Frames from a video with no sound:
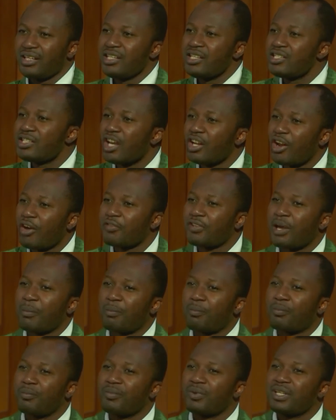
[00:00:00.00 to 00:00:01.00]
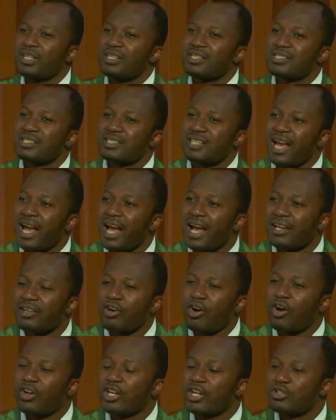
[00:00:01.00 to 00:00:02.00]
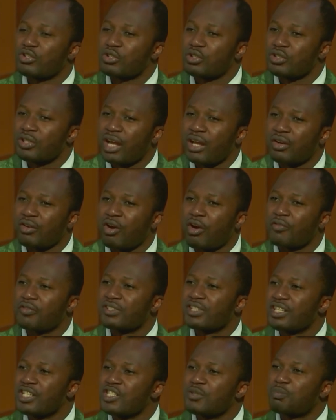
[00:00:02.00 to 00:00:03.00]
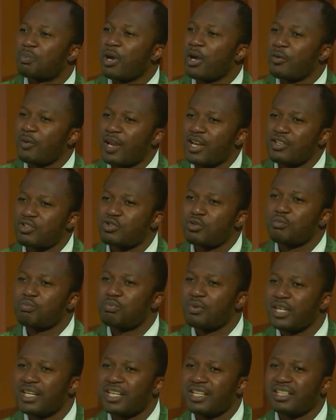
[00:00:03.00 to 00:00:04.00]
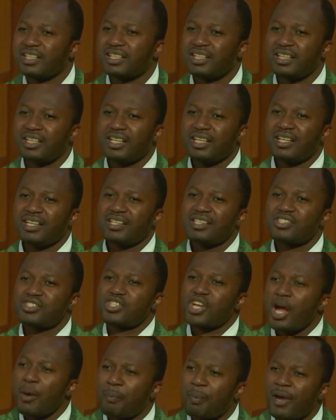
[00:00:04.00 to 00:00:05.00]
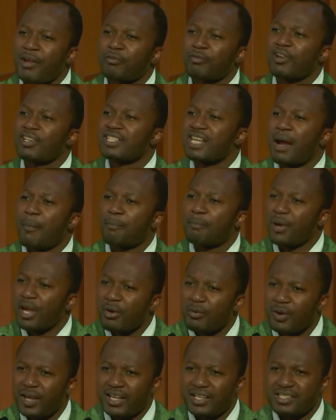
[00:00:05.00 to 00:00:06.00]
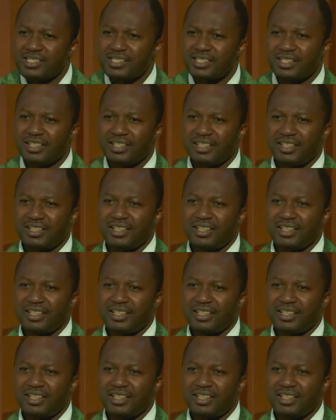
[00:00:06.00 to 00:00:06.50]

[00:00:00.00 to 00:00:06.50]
instead of the child or the children of these parents to be shepherds for their parents,